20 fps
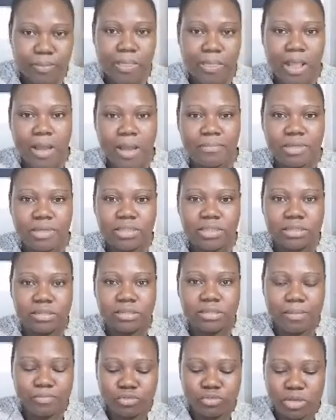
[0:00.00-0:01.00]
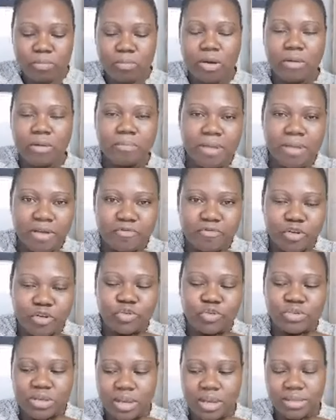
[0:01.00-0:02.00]
I'm eating. I'm doing mukbang for
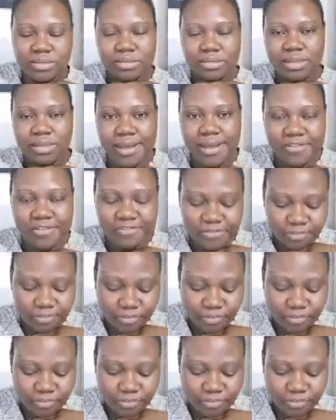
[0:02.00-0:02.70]
you guys live.